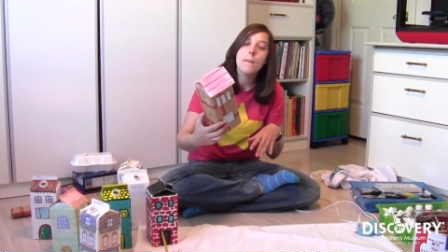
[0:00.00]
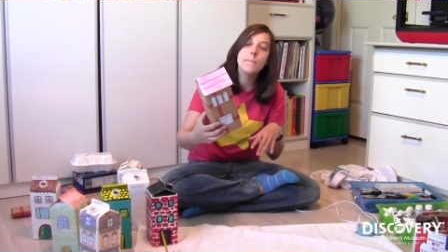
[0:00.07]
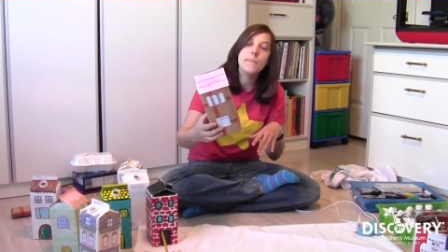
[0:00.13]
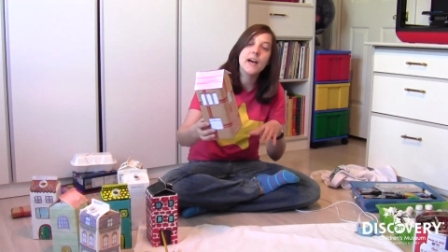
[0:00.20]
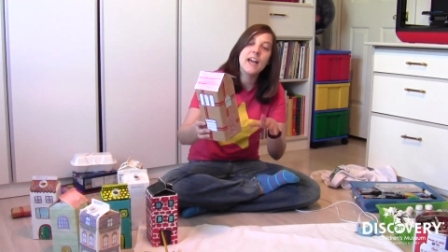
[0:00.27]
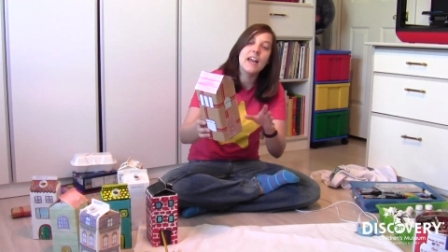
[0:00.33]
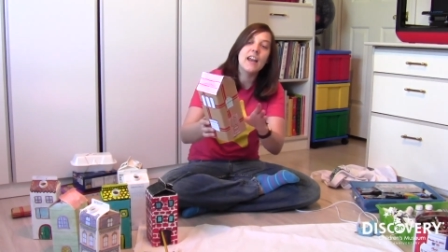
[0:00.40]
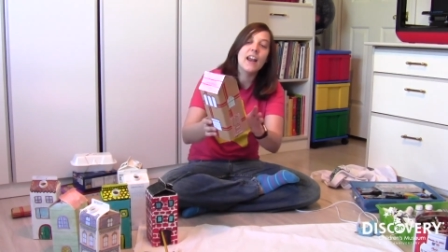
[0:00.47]

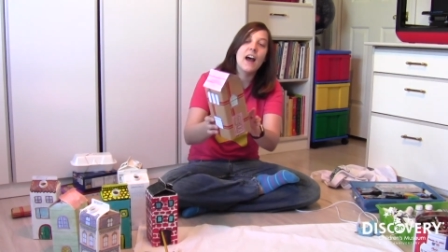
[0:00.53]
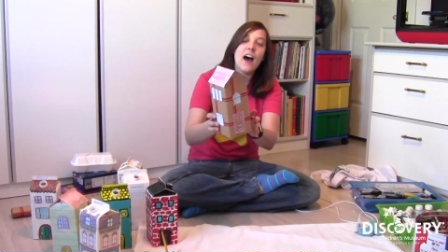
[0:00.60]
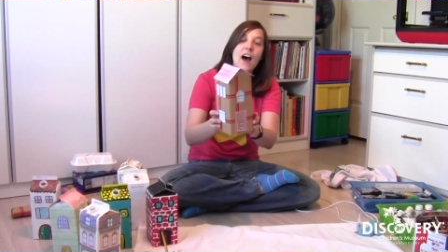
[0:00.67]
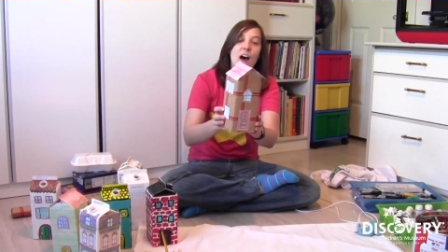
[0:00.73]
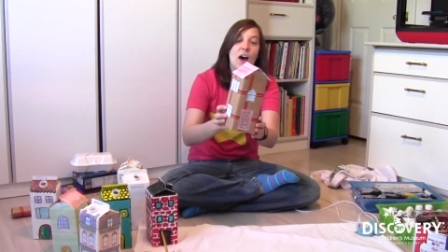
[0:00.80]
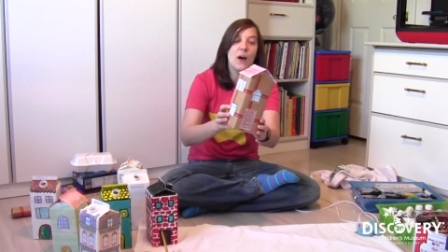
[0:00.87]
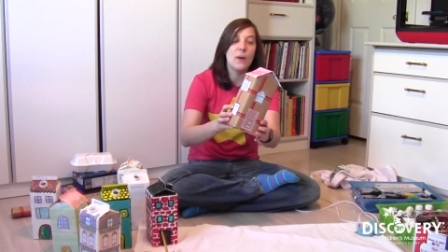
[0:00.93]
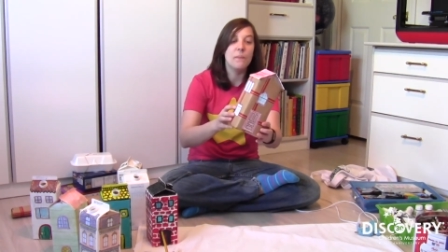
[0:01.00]
But
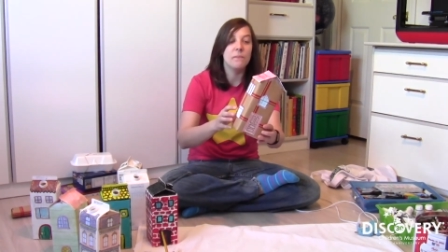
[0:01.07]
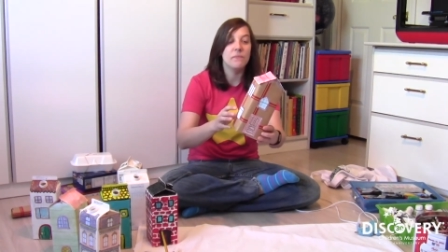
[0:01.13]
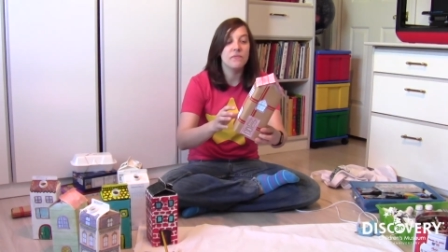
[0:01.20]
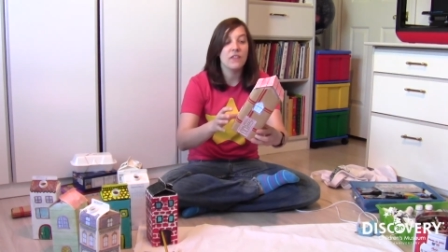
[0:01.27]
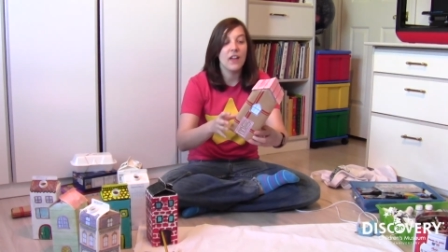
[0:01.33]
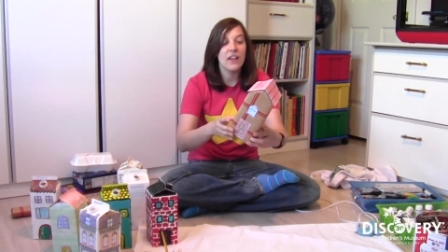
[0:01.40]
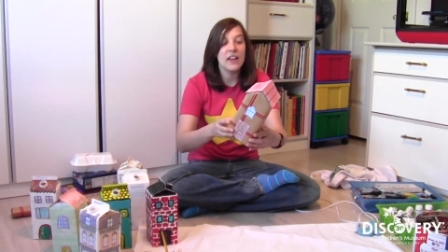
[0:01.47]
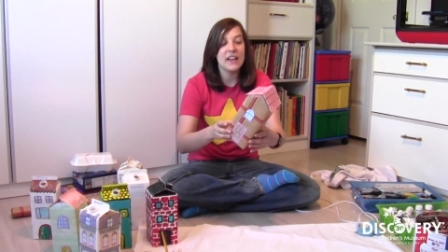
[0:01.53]
um,
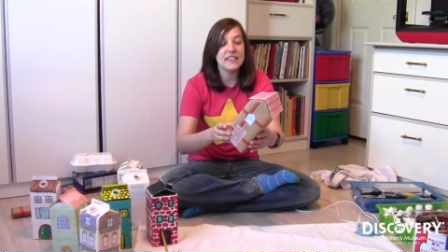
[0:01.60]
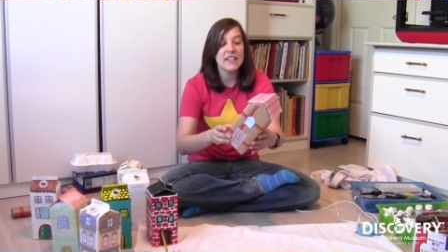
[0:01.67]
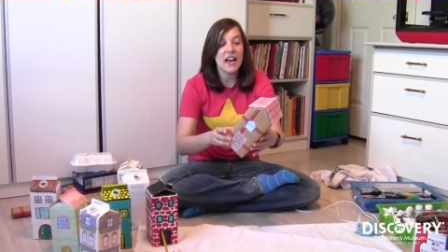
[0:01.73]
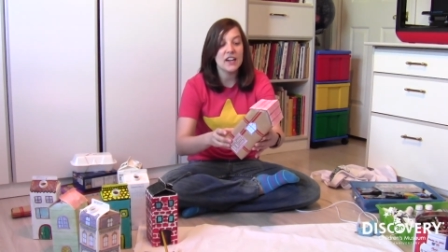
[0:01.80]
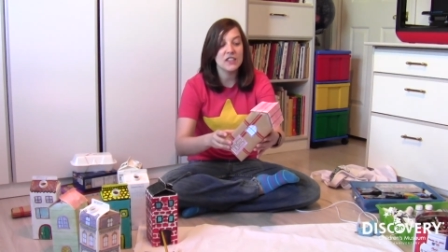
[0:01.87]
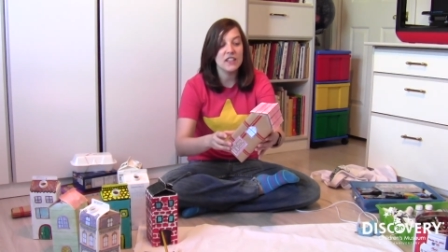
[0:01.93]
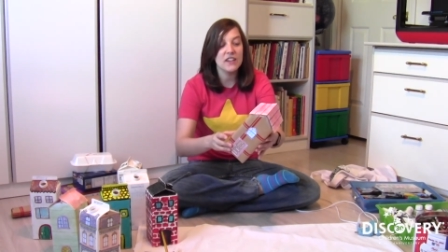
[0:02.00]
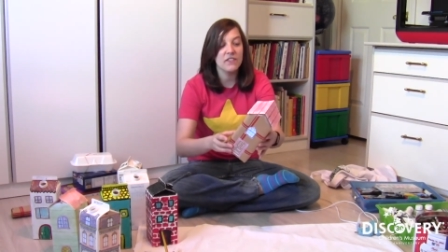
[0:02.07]
it's
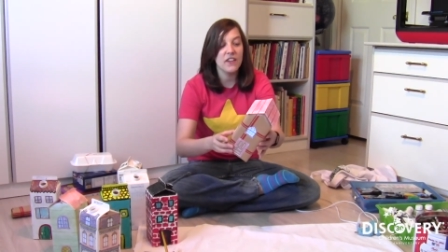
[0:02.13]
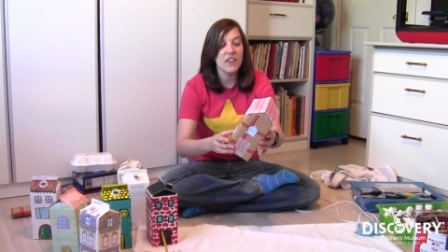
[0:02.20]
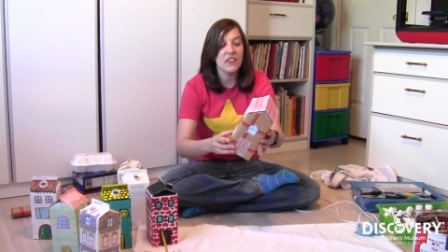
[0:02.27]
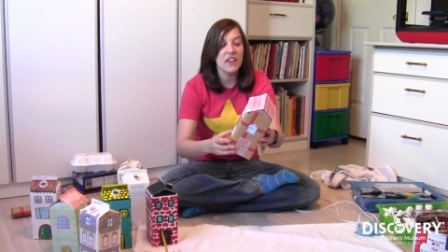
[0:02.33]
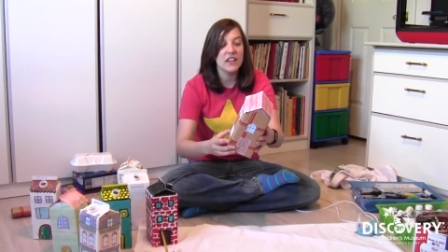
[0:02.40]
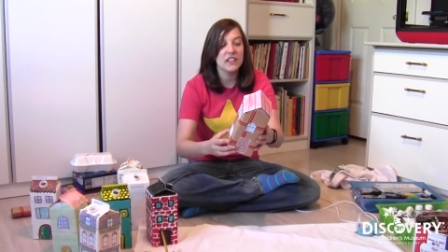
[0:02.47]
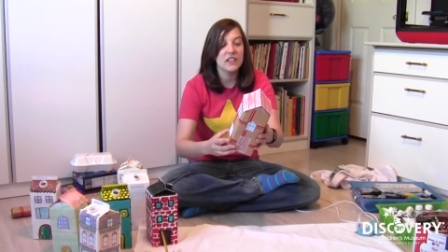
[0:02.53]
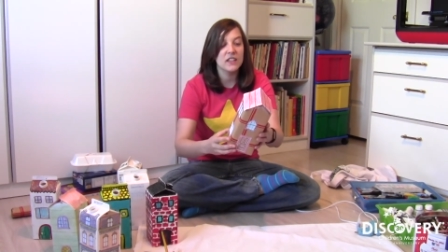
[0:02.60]
actually a fun
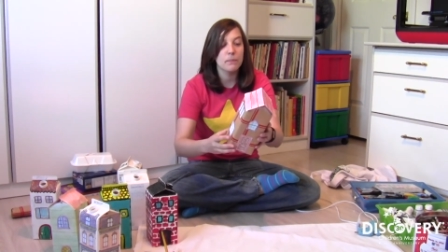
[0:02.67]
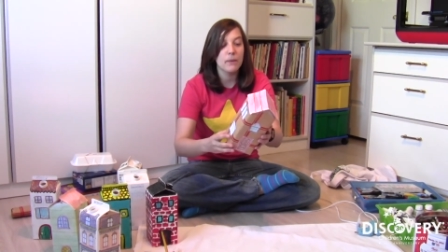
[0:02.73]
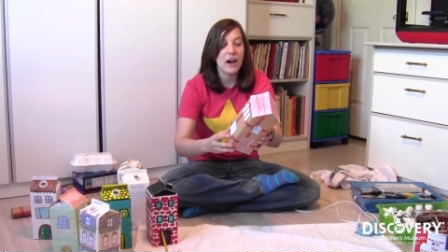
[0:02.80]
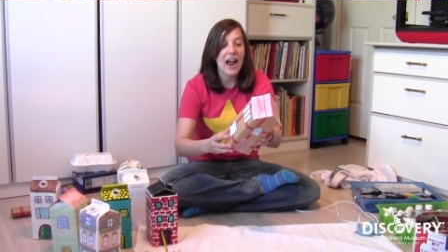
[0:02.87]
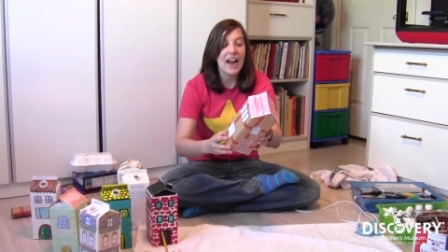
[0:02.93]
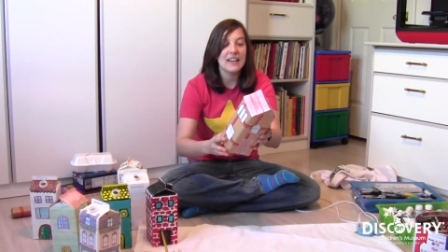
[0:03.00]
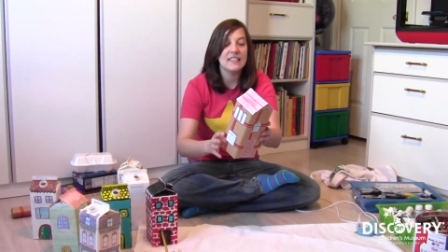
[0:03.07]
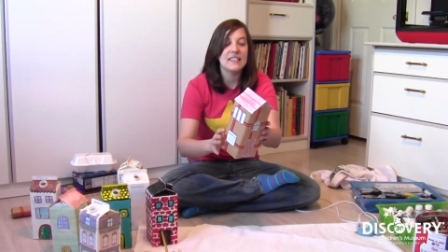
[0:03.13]
thing to
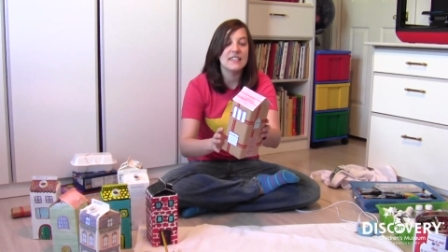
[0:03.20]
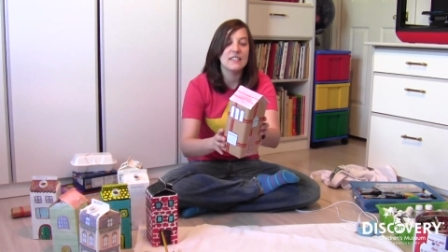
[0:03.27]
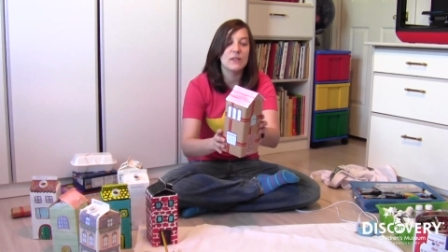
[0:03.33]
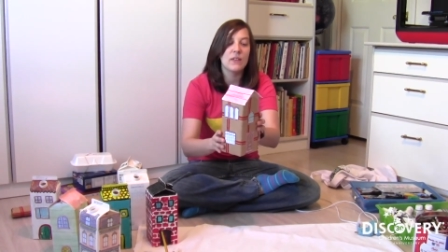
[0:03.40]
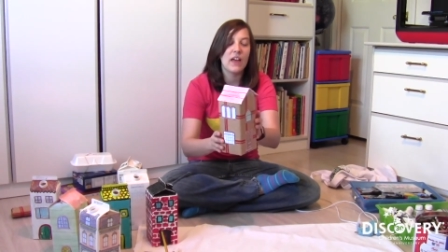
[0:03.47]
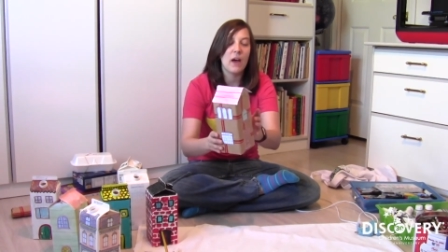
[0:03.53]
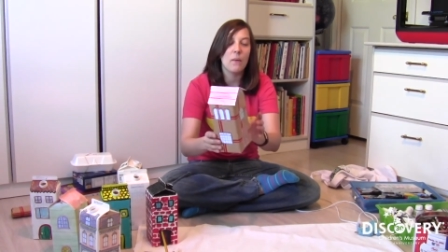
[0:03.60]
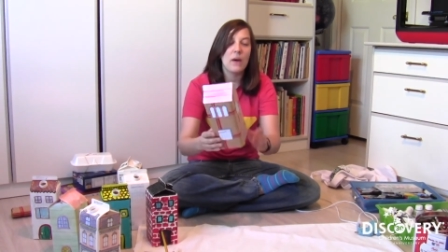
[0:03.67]
practice
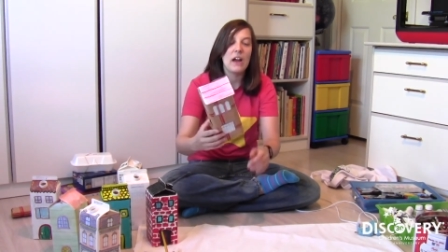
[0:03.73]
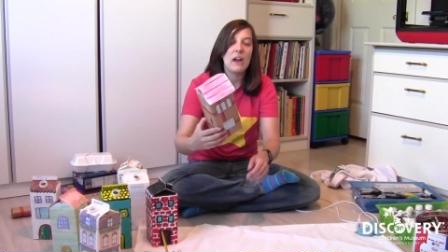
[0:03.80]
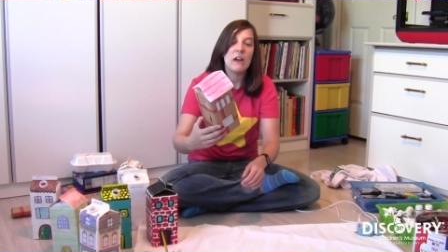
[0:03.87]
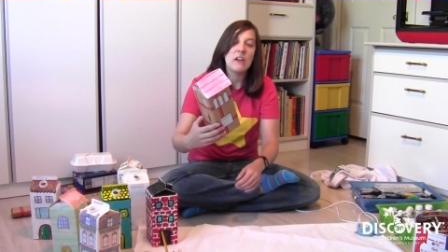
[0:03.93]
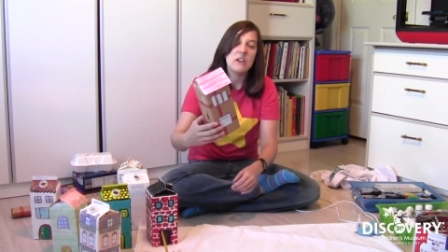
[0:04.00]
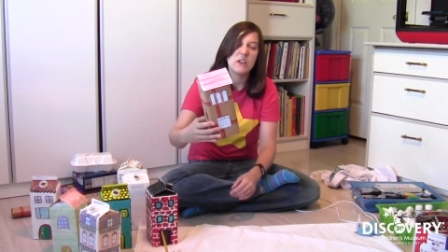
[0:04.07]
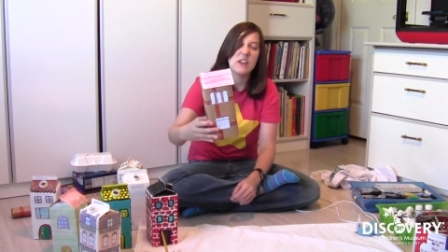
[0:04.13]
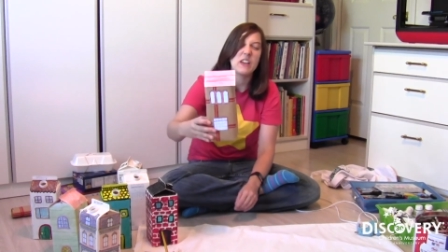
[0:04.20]
so that
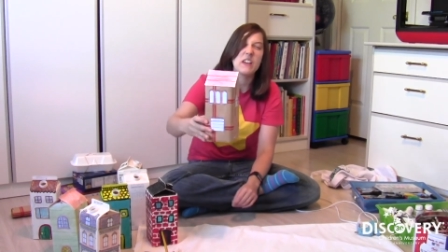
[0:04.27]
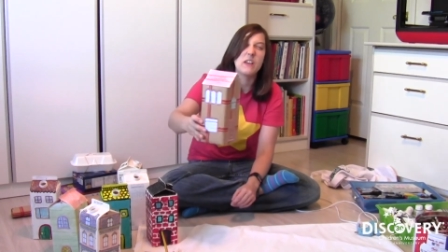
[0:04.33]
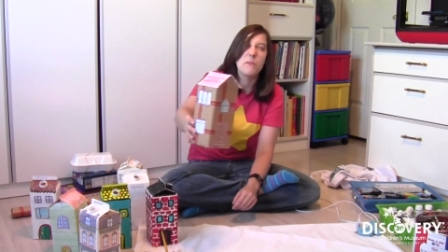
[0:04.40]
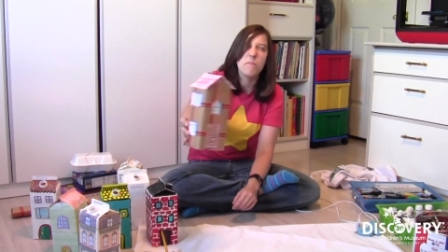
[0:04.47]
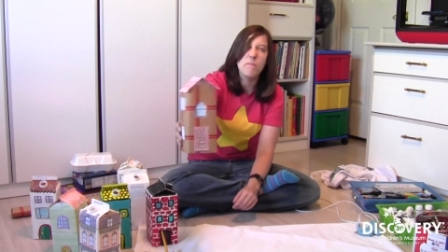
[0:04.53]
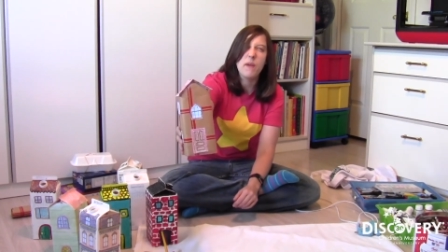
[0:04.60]
way you can